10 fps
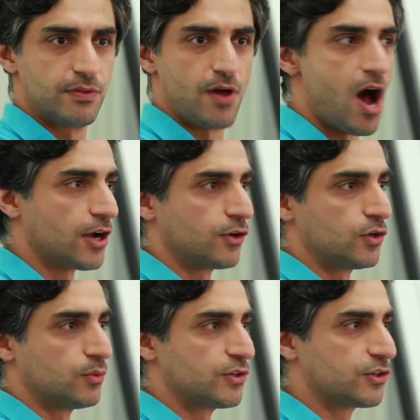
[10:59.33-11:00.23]

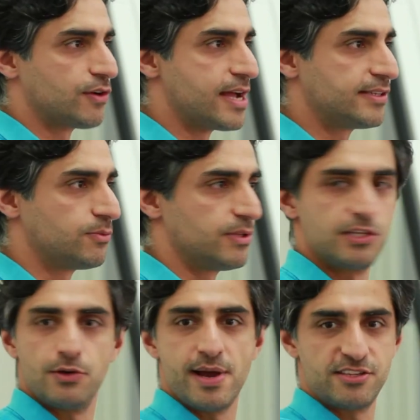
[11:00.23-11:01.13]
Argonaut was created with
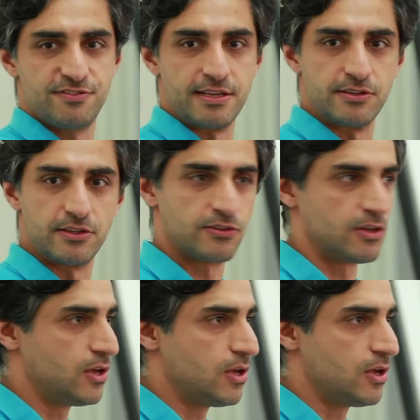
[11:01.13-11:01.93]
US vendors.